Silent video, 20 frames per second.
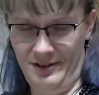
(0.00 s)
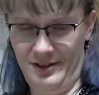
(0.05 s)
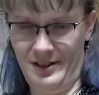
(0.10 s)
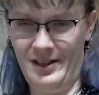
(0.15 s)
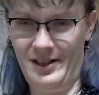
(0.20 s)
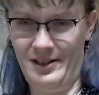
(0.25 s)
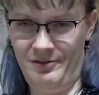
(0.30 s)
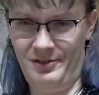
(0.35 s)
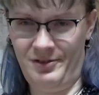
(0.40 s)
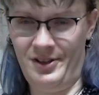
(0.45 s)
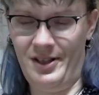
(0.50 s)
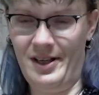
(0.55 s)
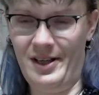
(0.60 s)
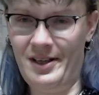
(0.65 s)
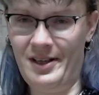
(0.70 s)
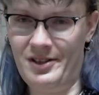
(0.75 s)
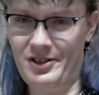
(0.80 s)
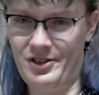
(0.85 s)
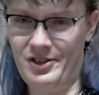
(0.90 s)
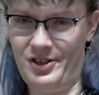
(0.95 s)
the energy
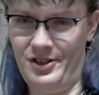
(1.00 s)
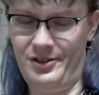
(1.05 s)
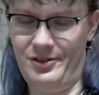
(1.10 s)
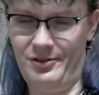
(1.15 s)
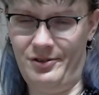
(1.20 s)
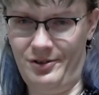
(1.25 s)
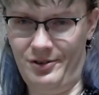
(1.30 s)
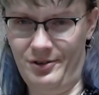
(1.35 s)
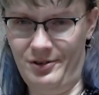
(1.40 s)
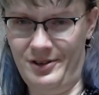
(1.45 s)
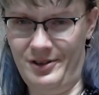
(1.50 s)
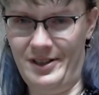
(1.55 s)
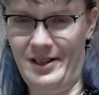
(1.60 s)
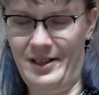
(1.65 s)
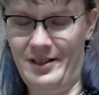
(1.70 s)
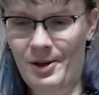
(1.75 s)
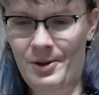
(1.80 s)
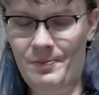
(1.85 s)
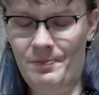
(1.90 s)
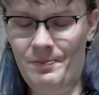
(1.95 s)
to do that.
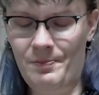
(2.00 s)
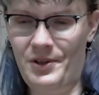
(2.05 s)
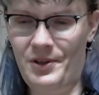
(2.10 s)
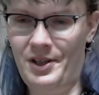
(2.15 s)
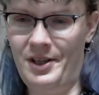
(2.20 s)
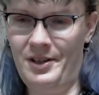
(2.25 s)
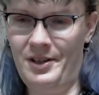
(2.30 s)
And